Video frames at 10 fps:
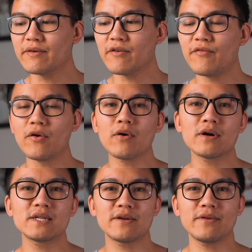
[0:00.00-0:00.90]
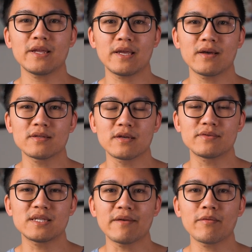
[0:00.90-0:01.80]
have a forward dividend yield of
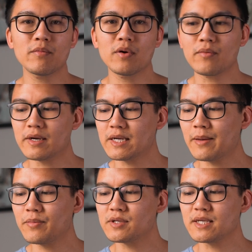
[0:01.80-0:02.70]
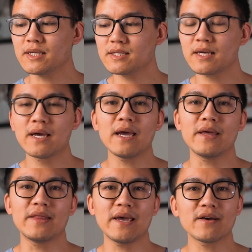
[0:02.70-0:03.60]
7.19%,
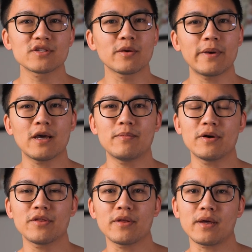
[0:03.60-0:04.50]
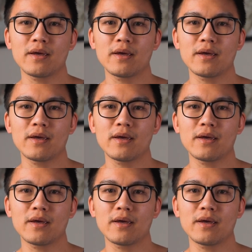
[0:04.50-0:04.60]
and they also pay out monthly.